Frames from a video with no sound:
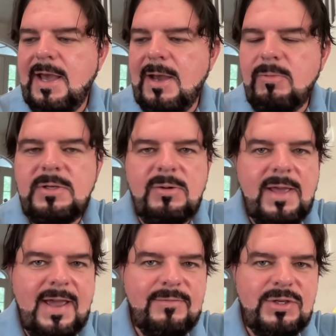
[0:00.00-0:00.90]
We do
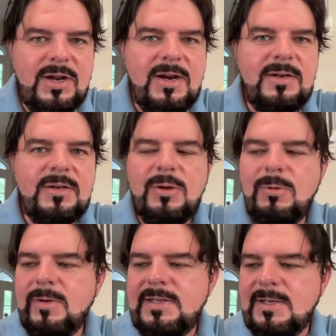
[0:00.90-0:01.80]
have Jarrett,
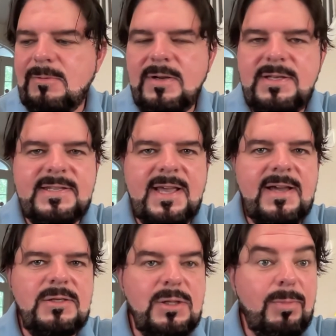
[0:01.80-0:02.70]
who we did
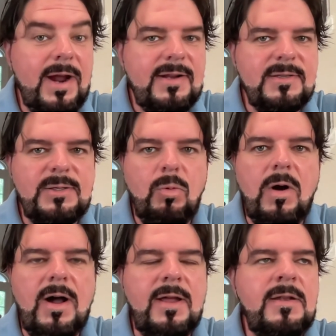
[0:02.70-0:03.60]
re-sign to the practice
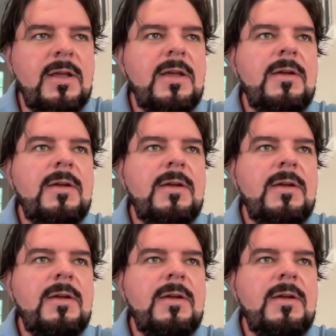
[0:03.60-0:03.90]
squad.